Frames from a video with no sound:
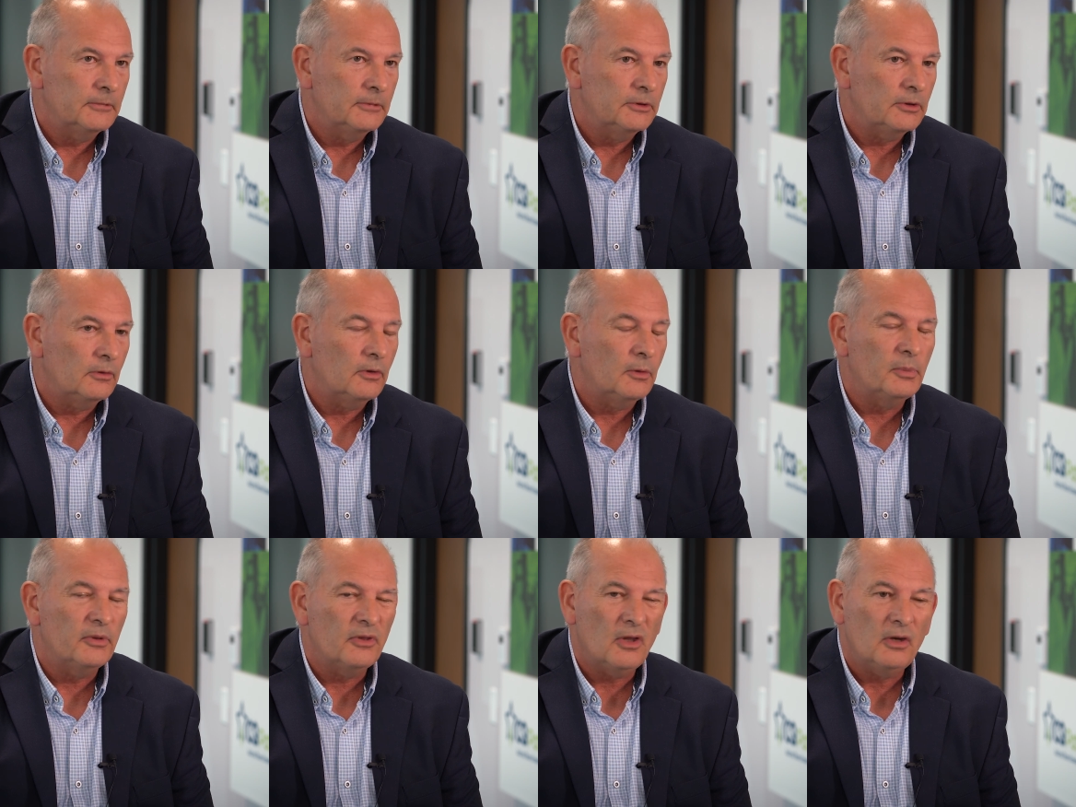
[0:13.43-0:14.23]
So the
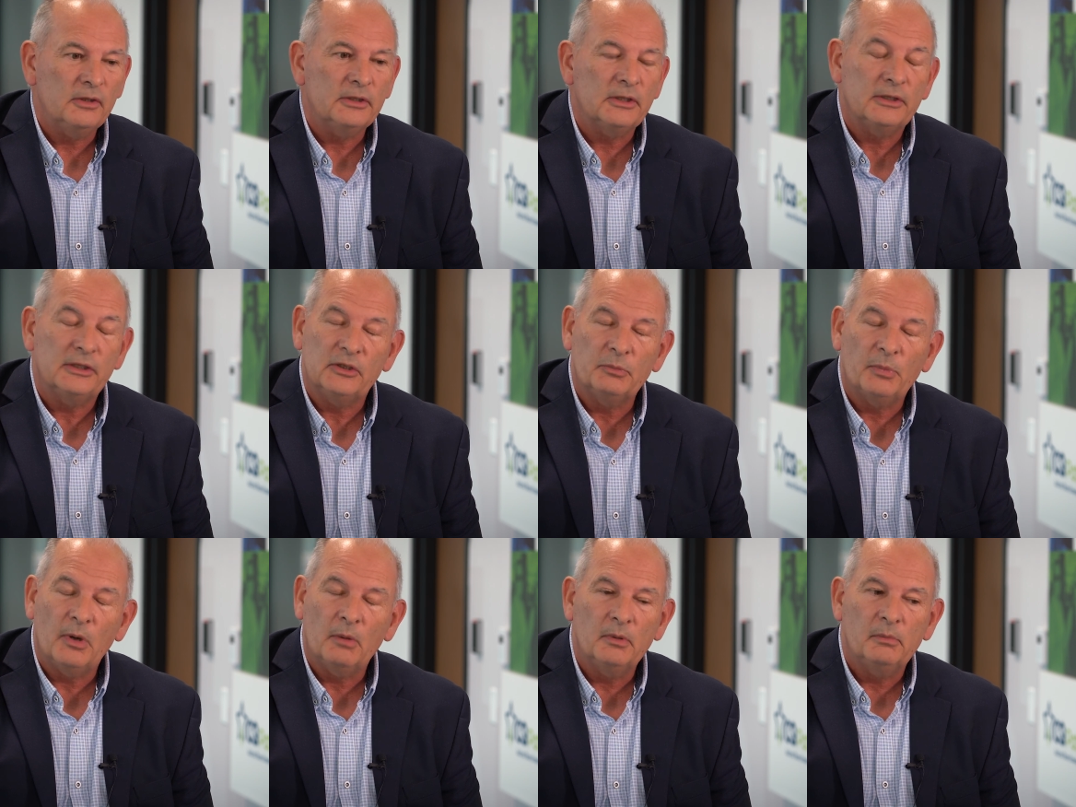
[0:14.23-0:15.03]
pathologist is
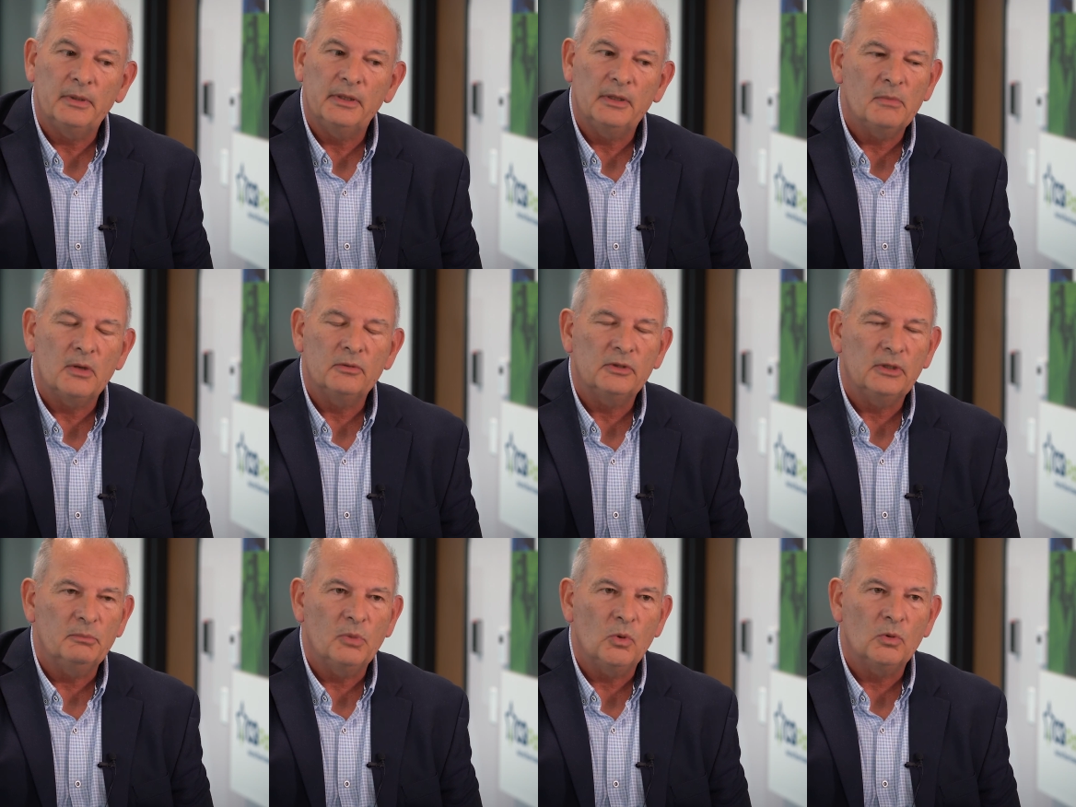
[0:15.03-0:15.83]
probably the
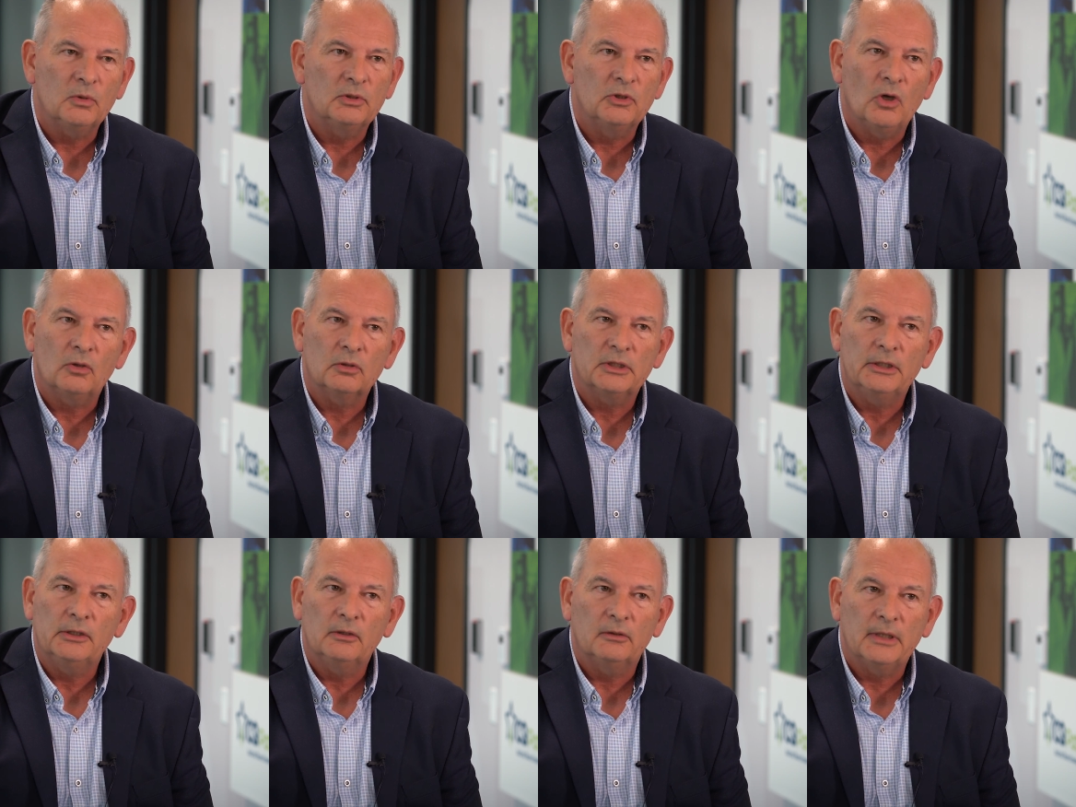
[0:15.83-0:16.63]
most important
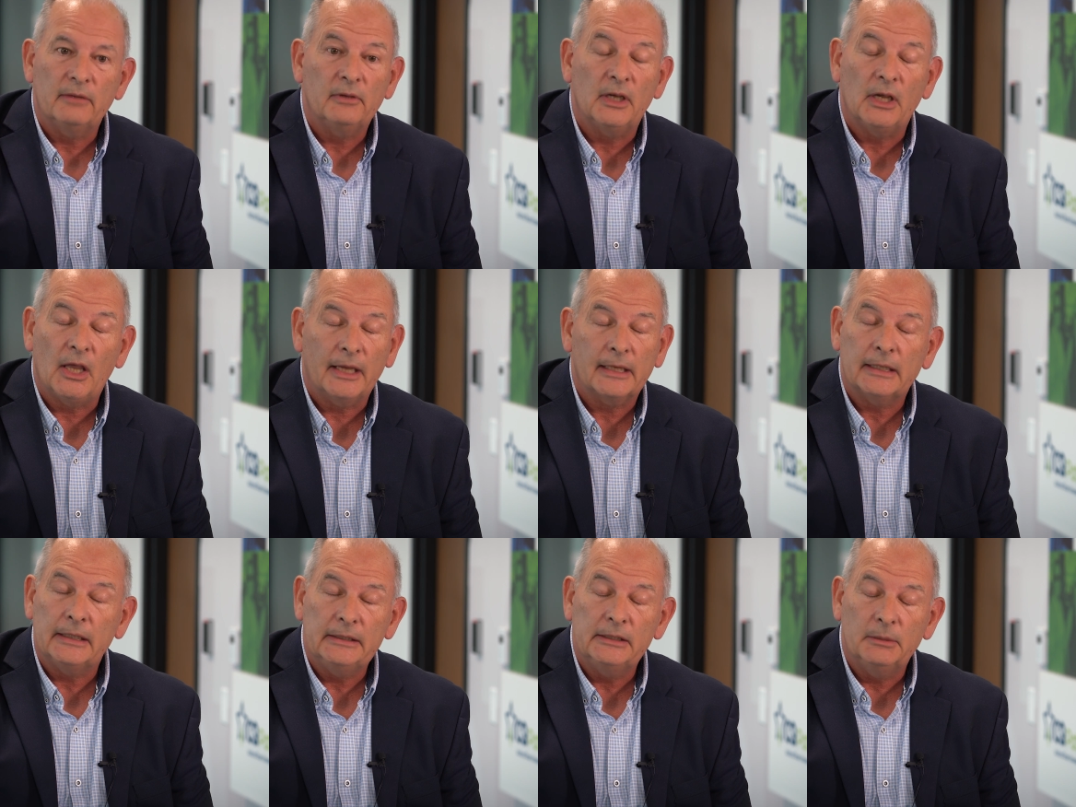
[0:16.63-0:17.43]
doctor you're never
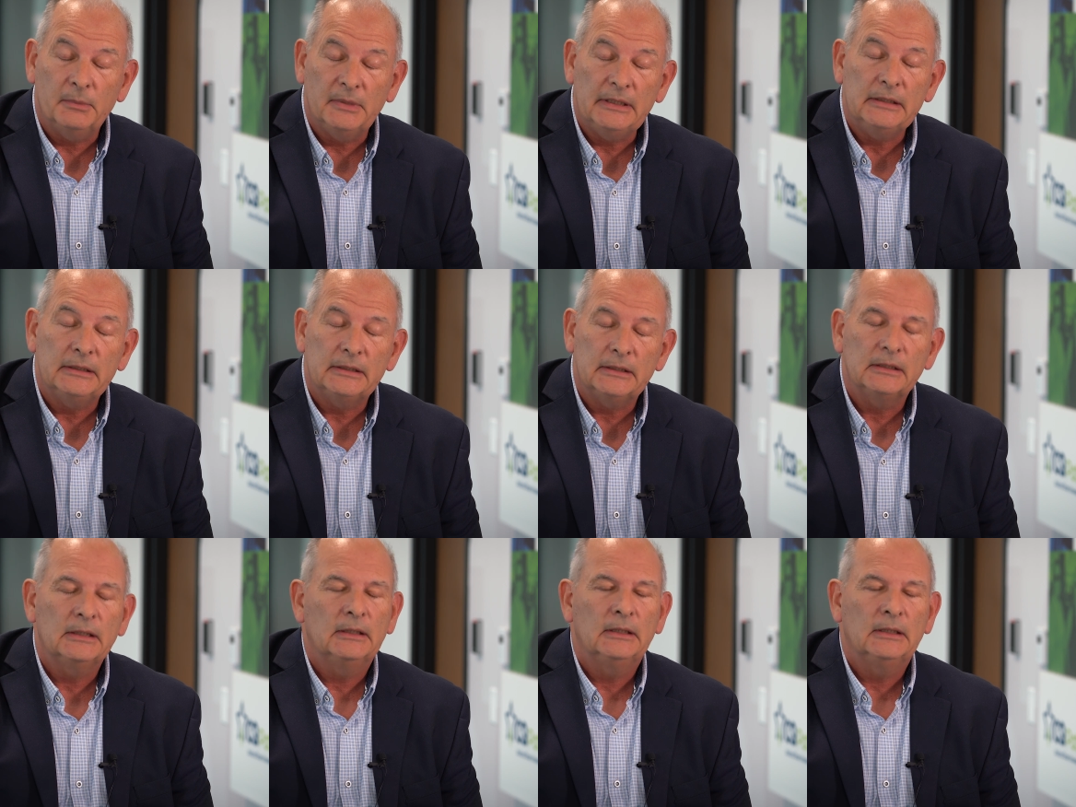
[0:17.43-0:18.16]
likely to meet.